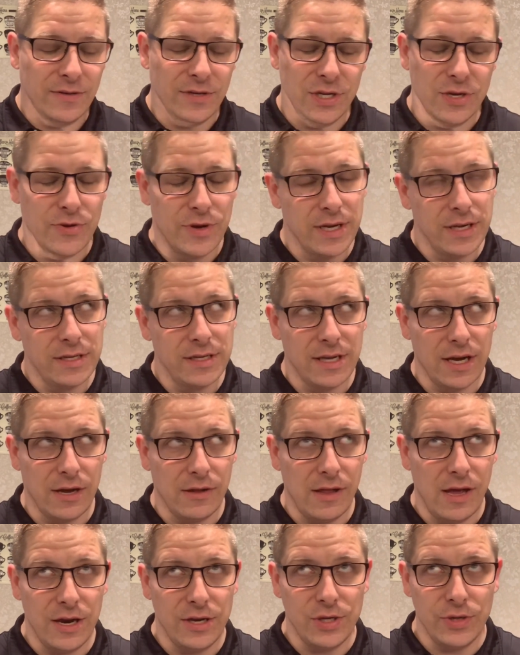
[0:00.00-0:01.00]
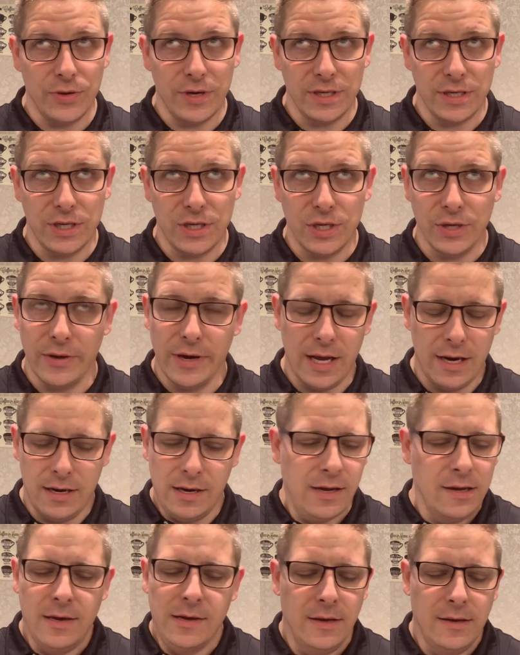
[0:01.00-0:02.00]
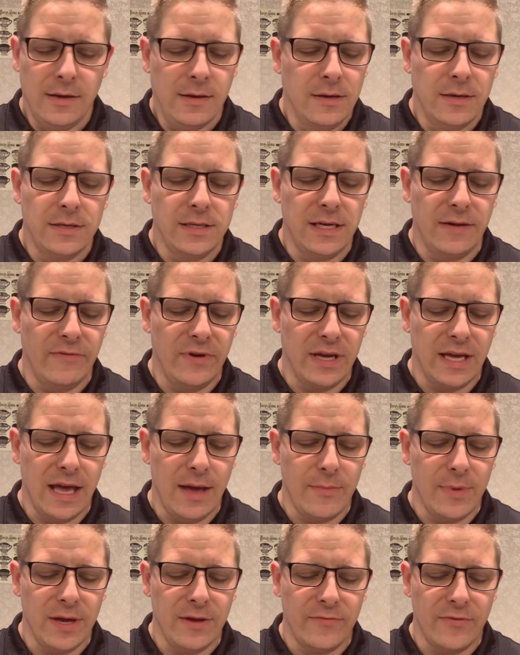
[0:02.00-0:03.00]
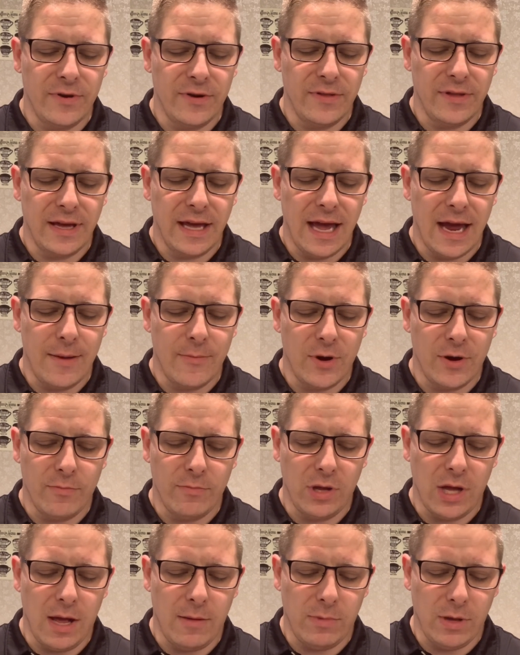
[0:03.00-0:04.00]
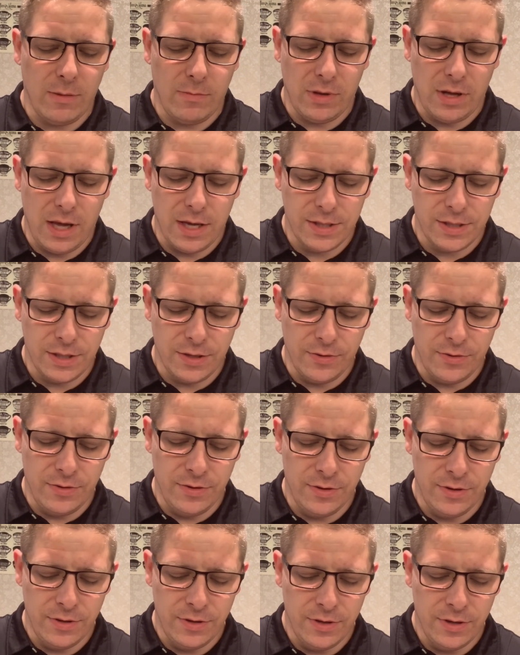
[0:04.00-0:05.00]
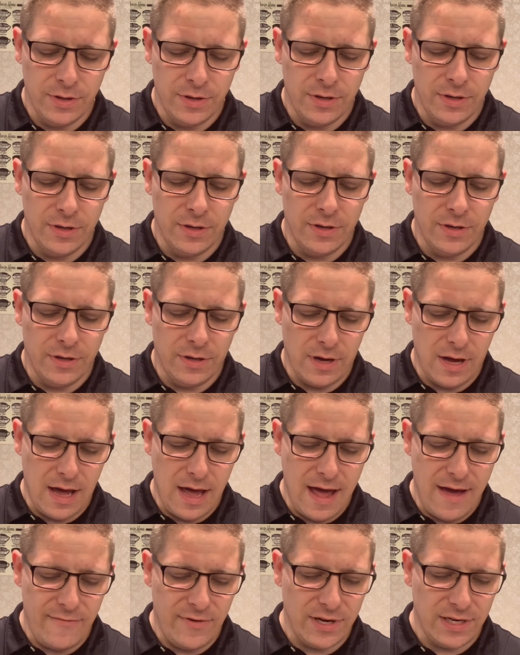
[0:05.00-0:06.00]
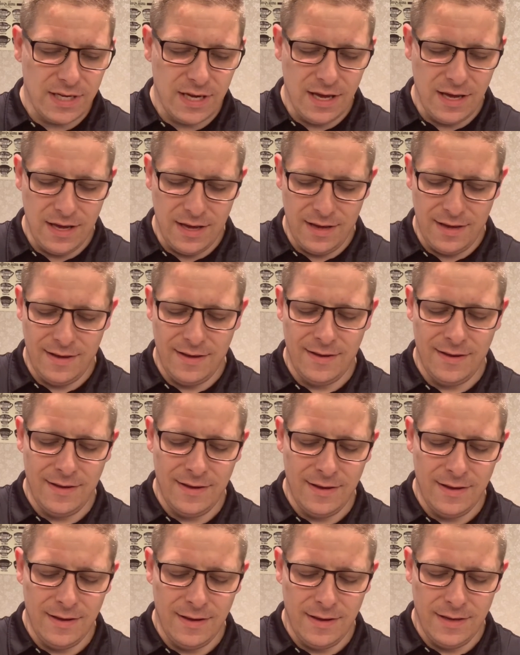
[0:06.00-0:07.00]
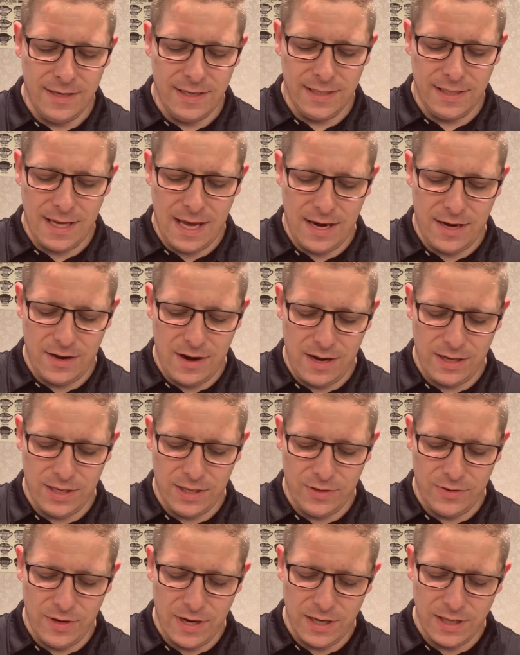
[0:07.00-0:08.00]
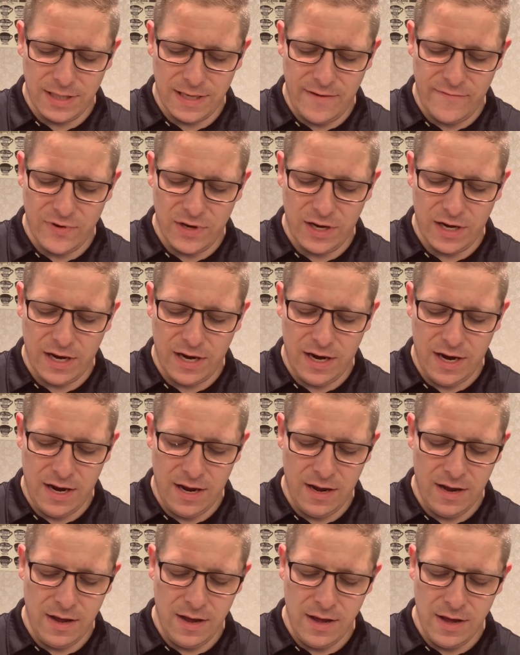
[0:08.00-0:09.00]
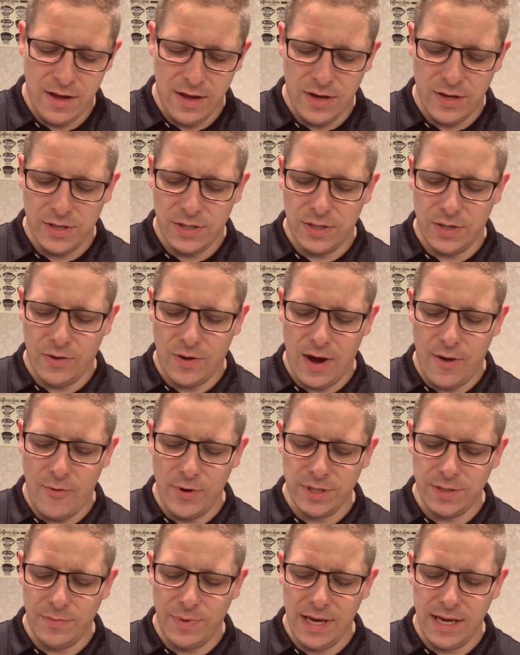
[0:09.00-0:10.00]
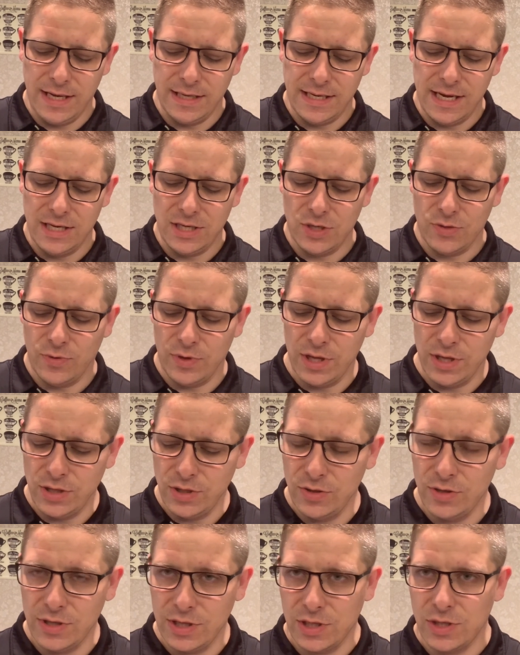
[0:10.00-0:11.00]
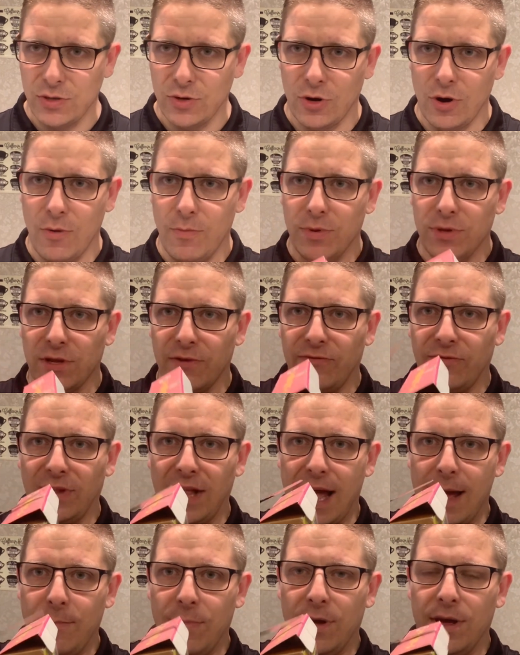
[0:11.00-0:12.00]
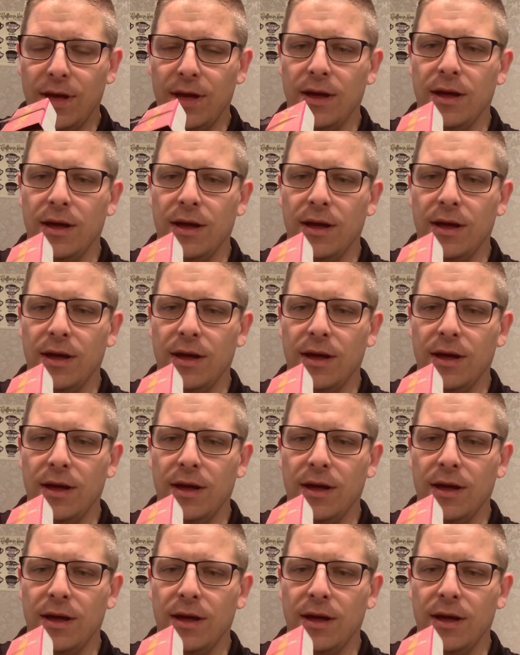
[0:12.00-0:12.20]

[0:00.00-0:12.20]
Took a lot of doing to do it. To even get me in front of the camera and blah, blah, blah. So I haven't decided not to do it. I just haven't done it. So I wasn't paying attention when the dude in the store opened the flap.